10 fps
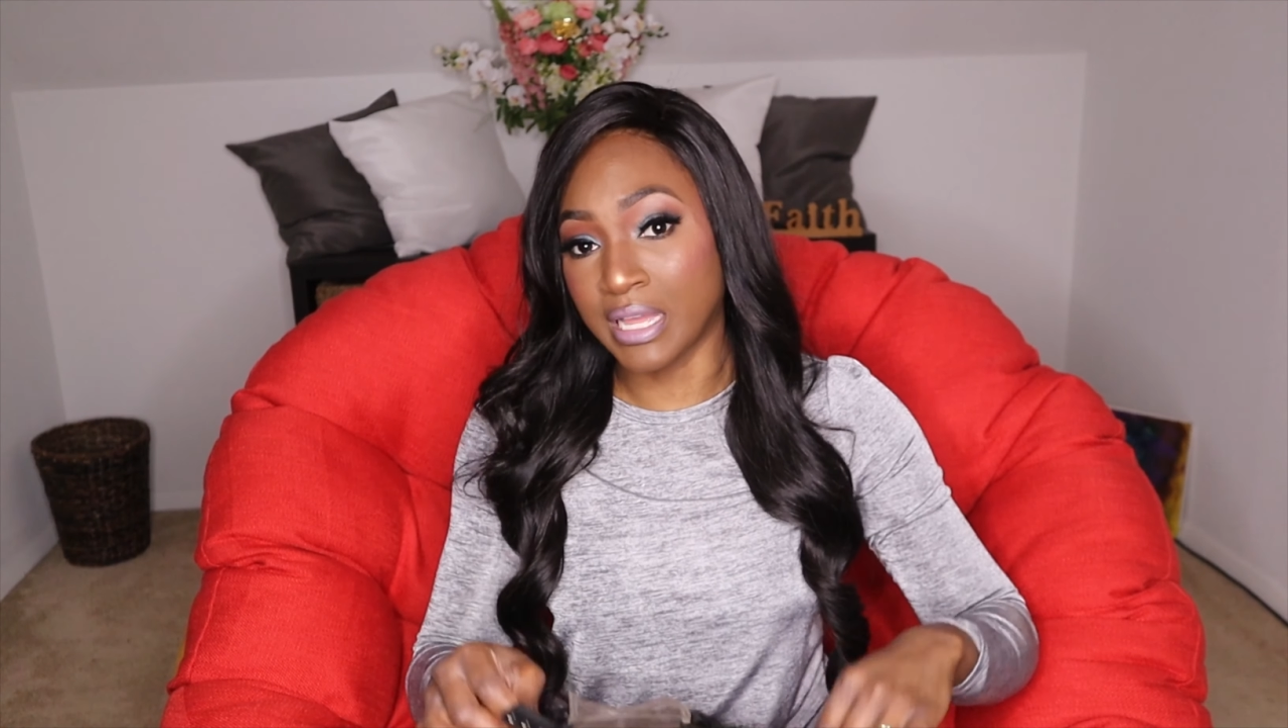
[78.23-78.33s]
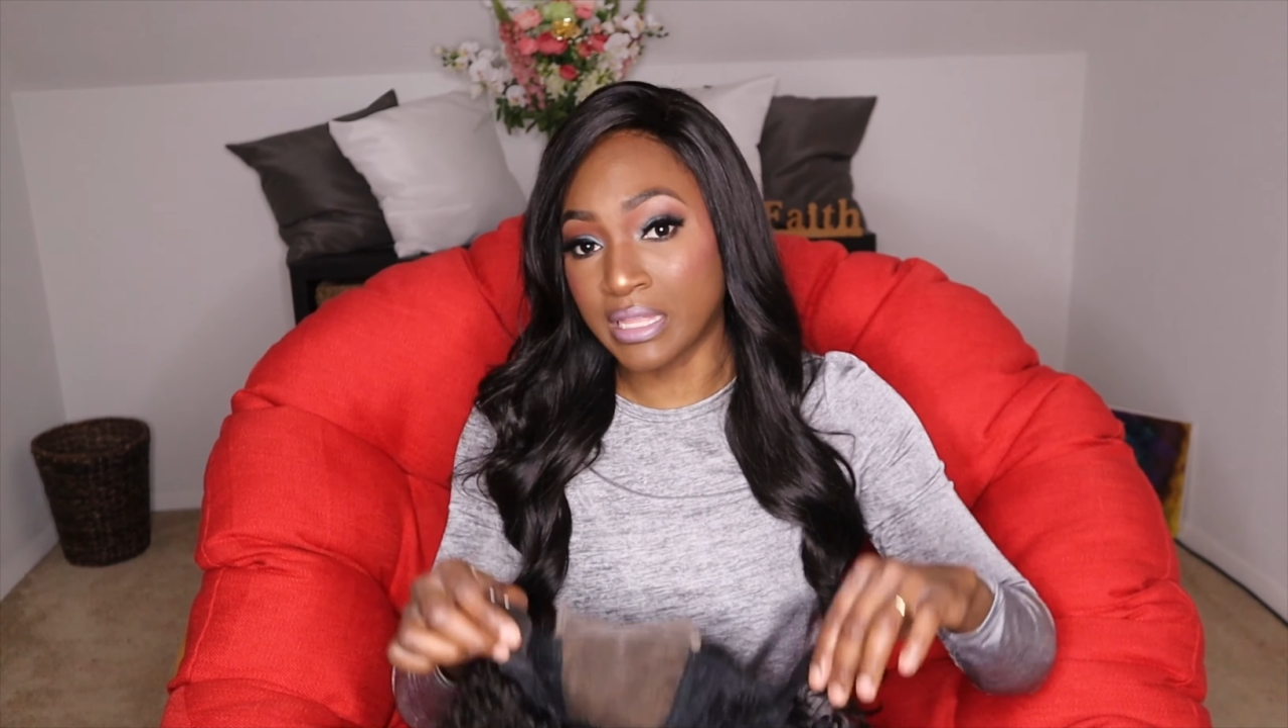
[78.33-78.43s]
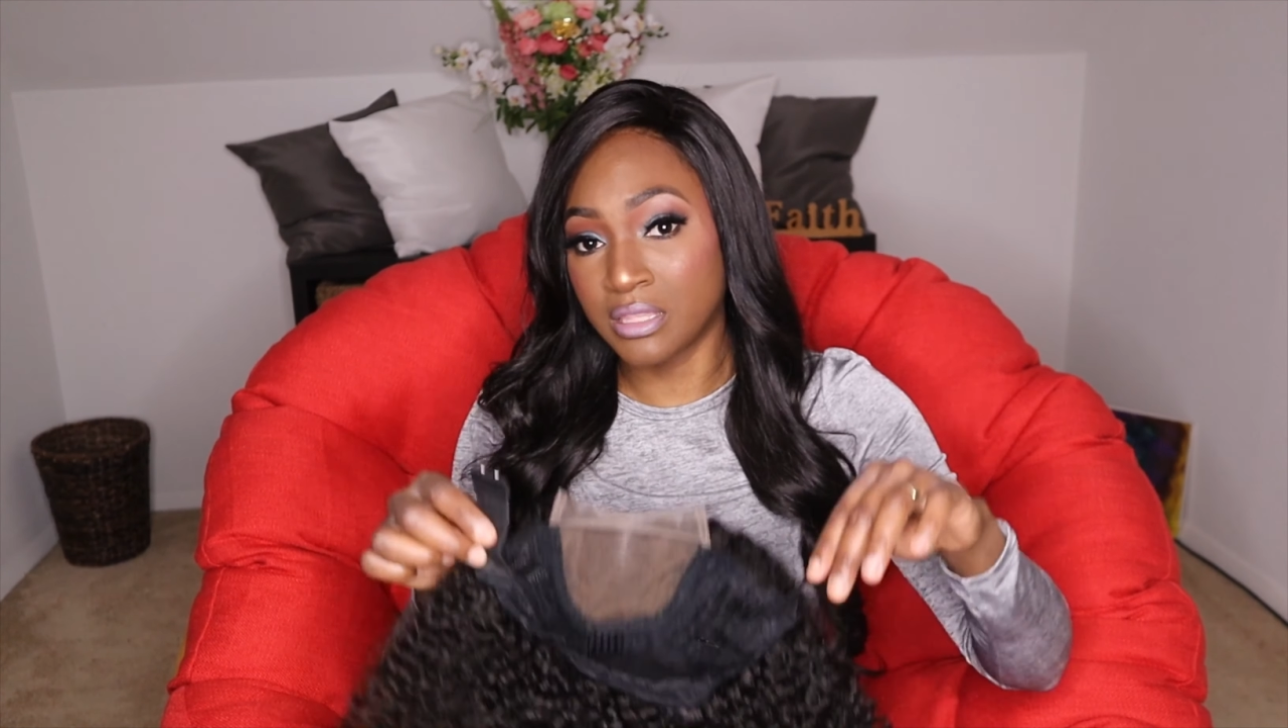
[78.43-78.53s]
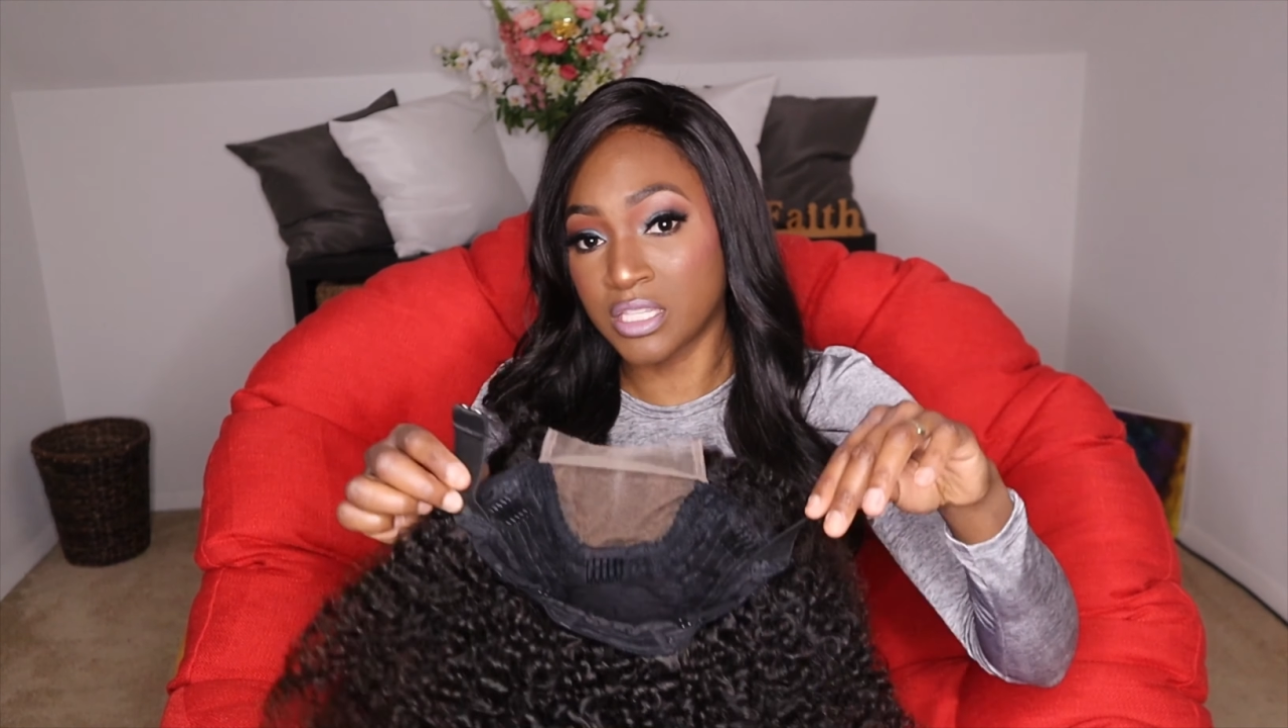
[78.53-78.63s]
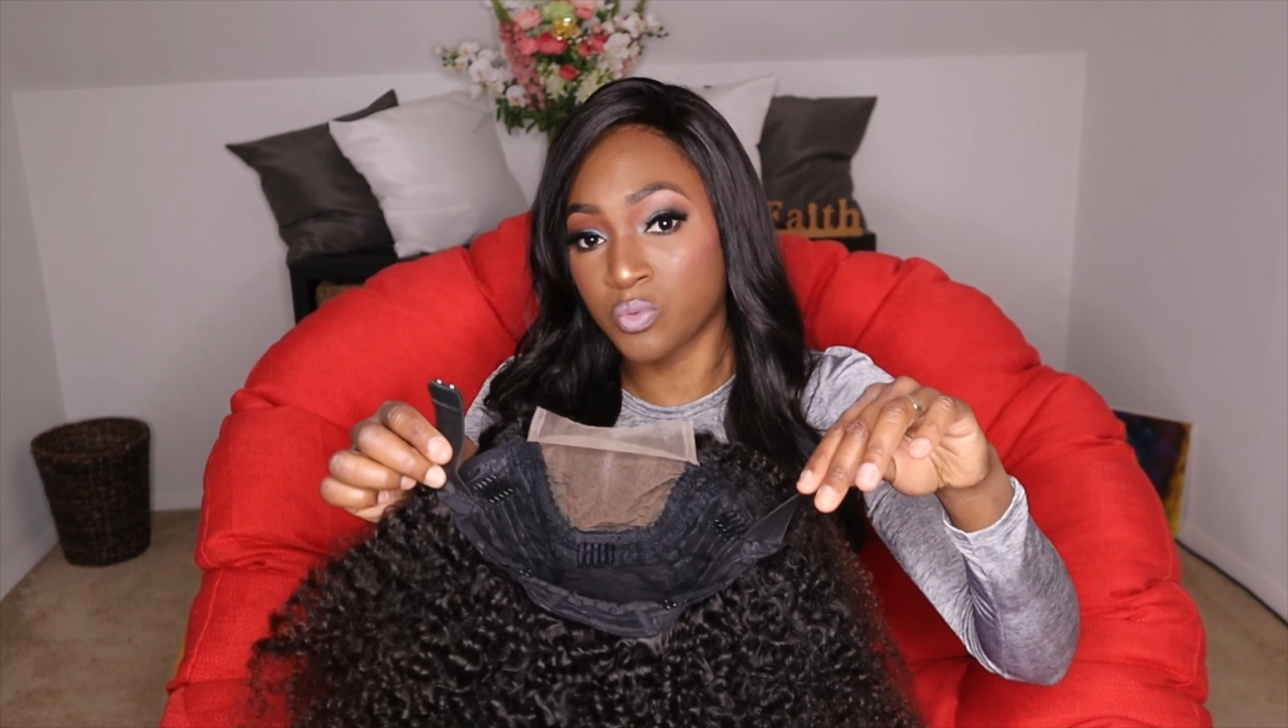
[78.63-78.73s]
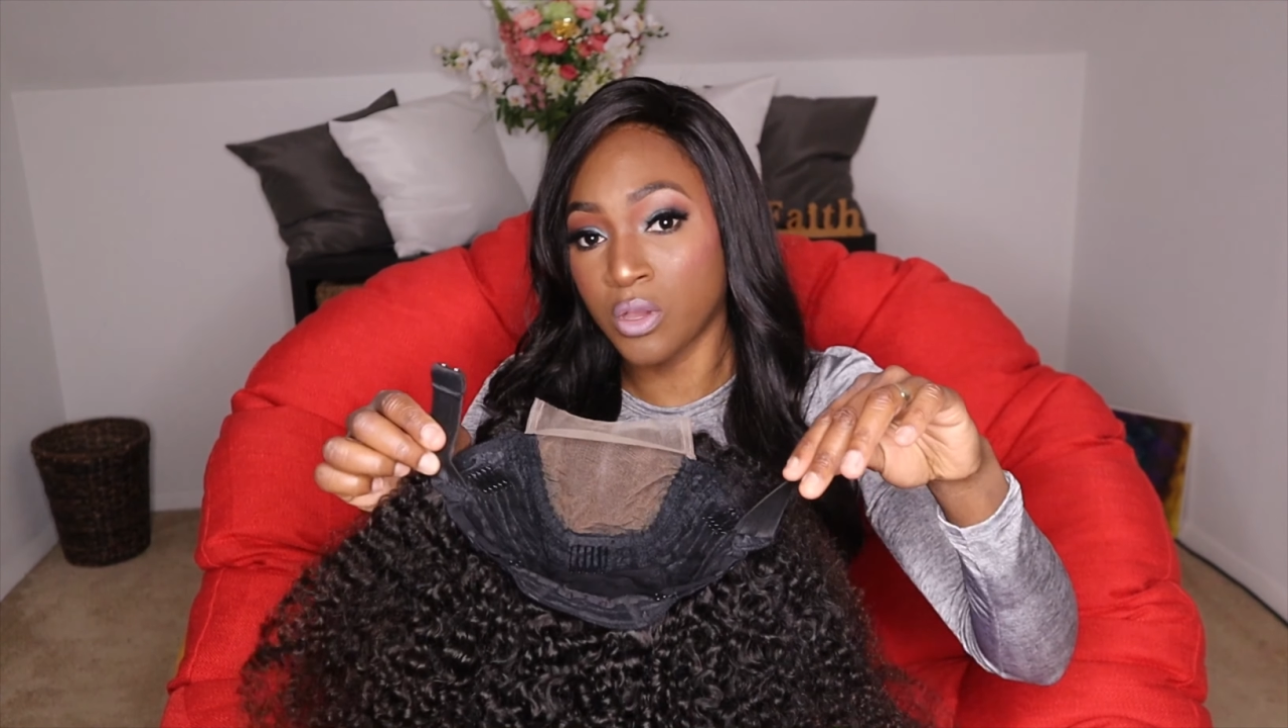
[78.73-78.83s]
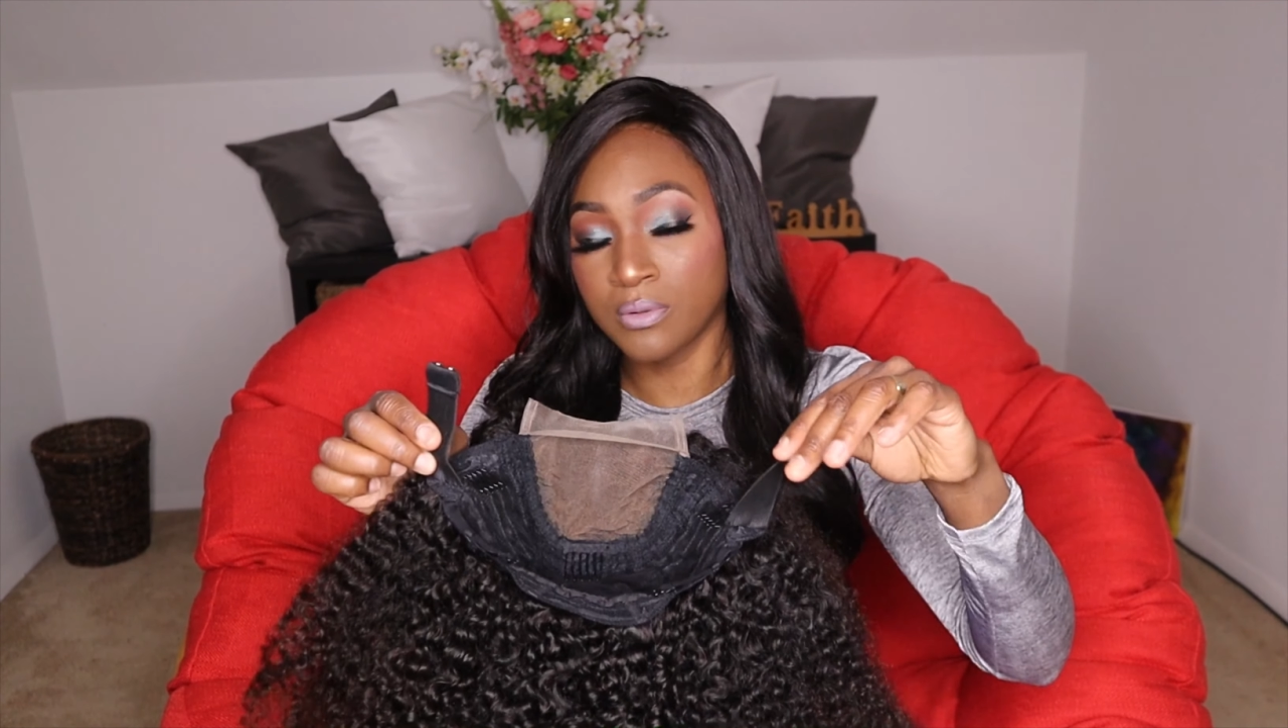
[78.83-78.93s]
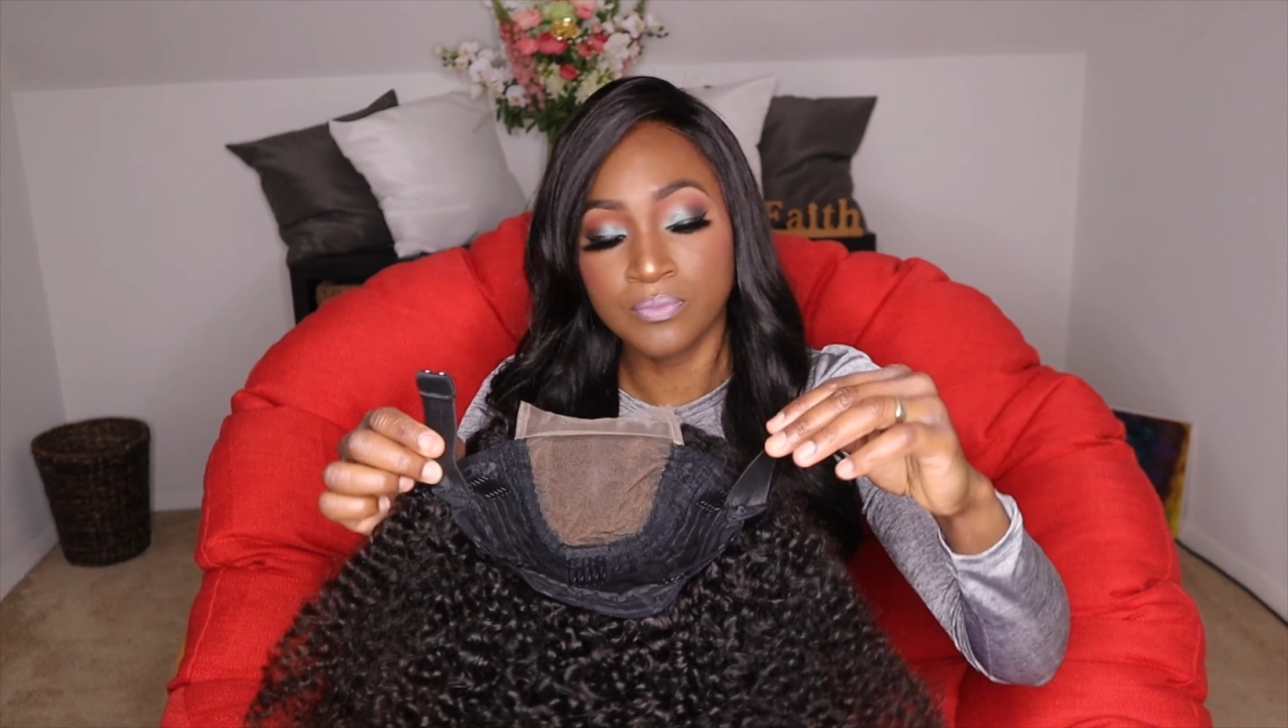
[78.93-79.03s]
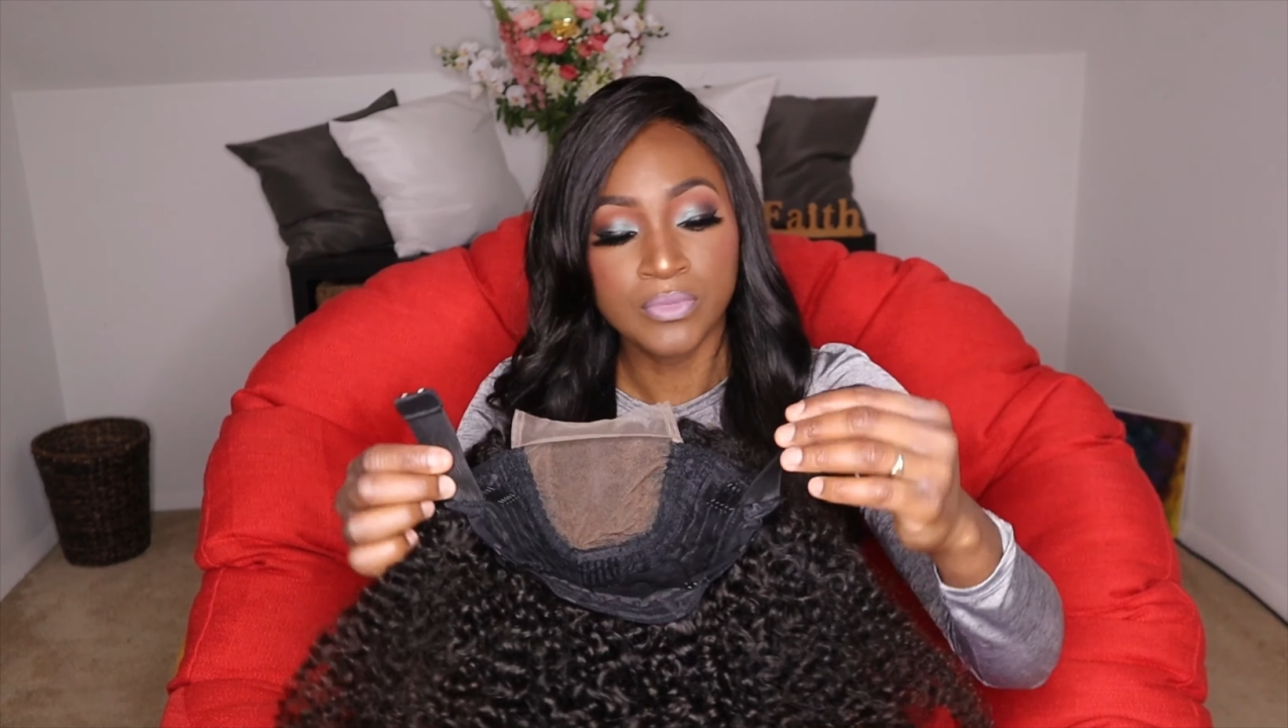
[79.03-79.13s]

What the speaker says: like this one